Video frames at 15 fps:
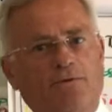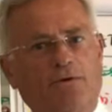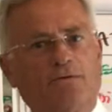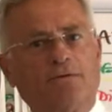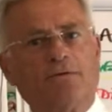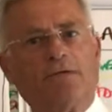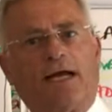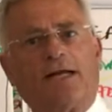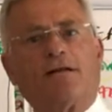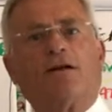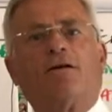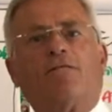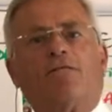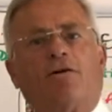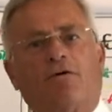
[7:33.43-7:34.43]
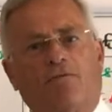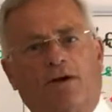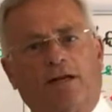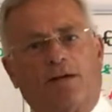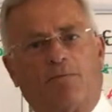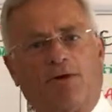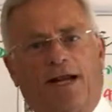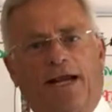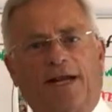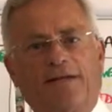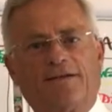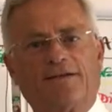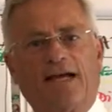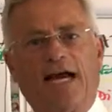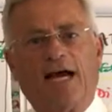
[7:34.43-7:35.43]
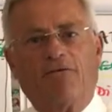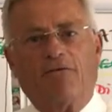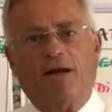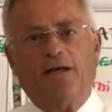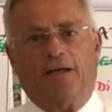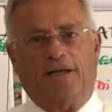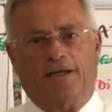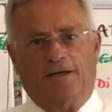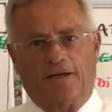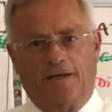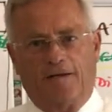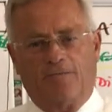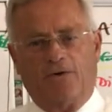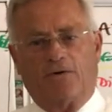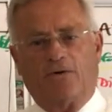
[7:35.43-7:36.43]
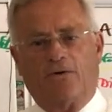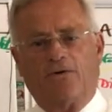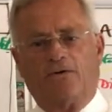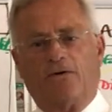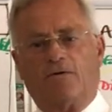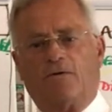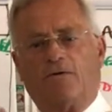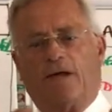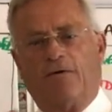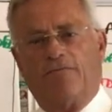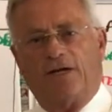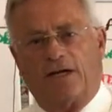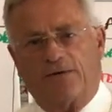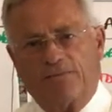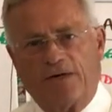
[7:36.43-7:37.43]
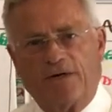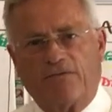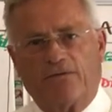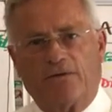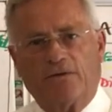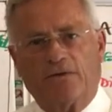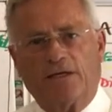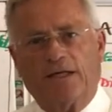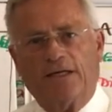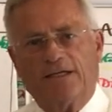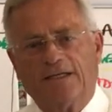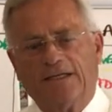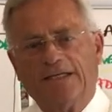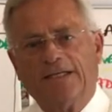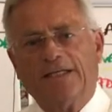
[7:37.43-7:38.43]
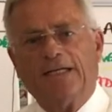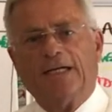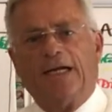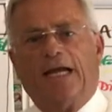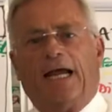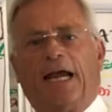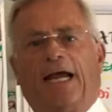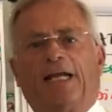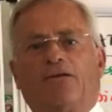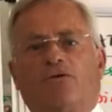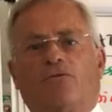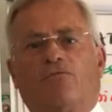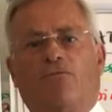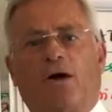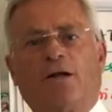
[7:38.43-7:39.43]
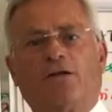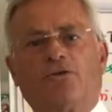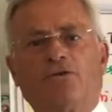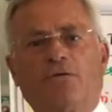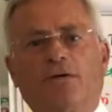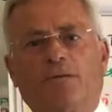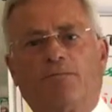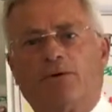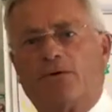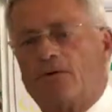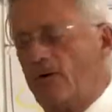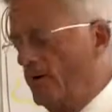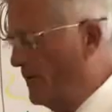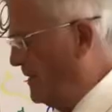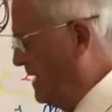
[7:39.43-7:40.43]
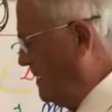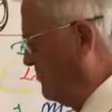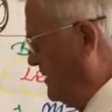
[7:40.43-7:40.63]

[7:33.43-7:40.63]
to do that when the plans are running, because they don't have the experience for doing it, and they don't want to do it because they are